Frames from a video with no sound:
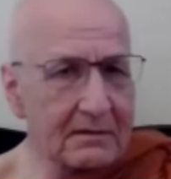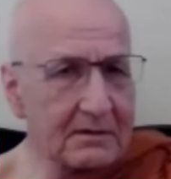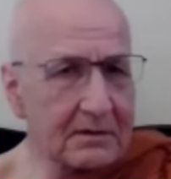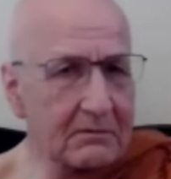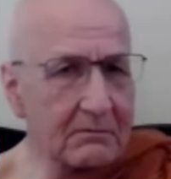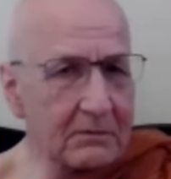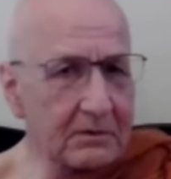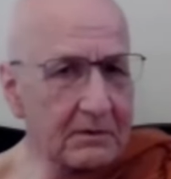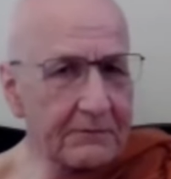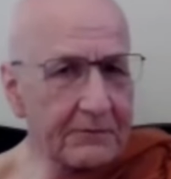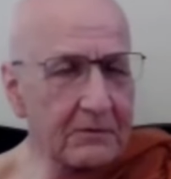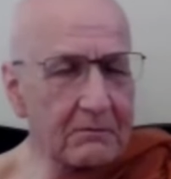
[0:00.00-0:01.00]
You know,
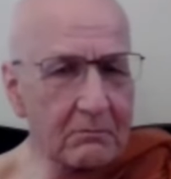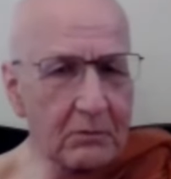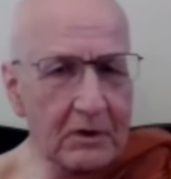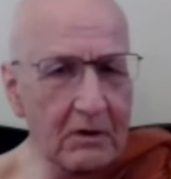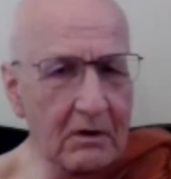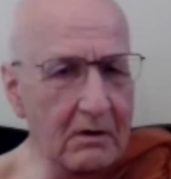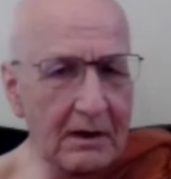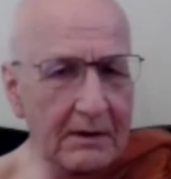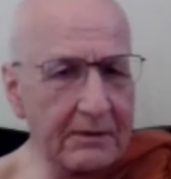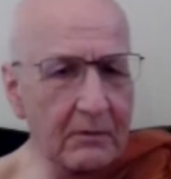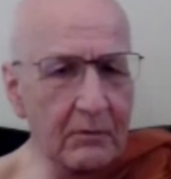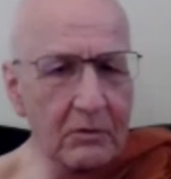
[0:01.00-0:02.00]
if you we all,
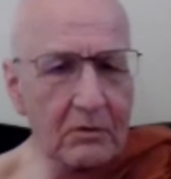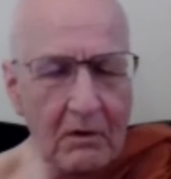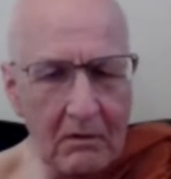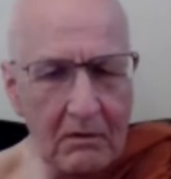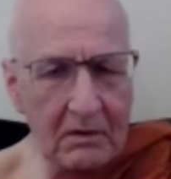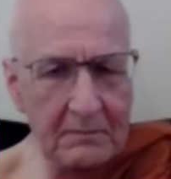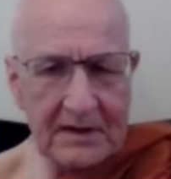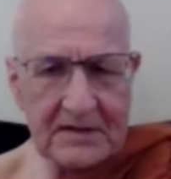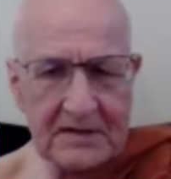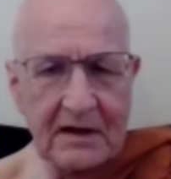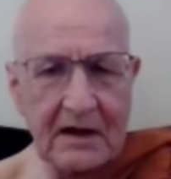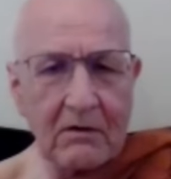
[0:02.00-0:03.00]
I think we're all
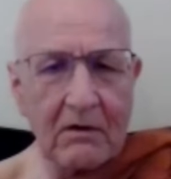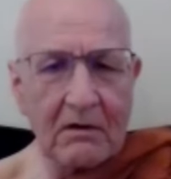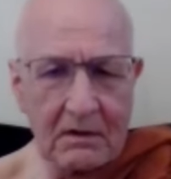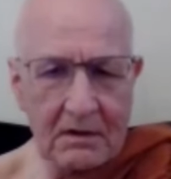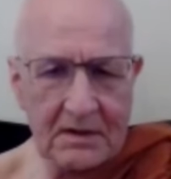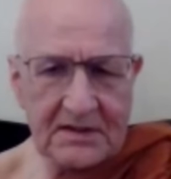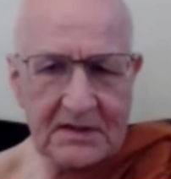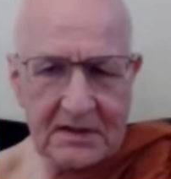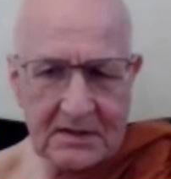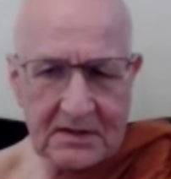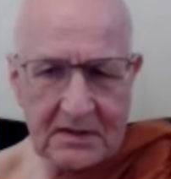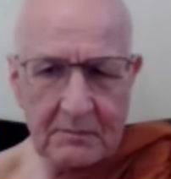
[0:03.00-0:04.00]
amazed at how honest
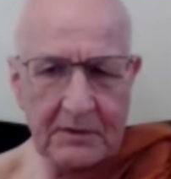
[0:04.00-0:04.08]
he is